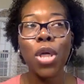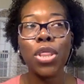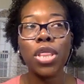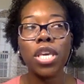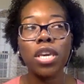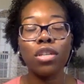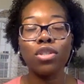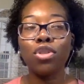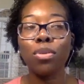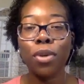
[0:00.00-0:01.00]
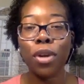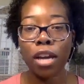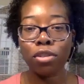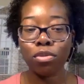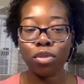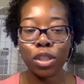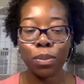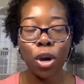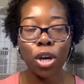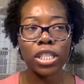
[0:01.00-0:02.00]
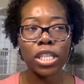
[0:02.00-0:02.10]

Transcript: the supernatural response.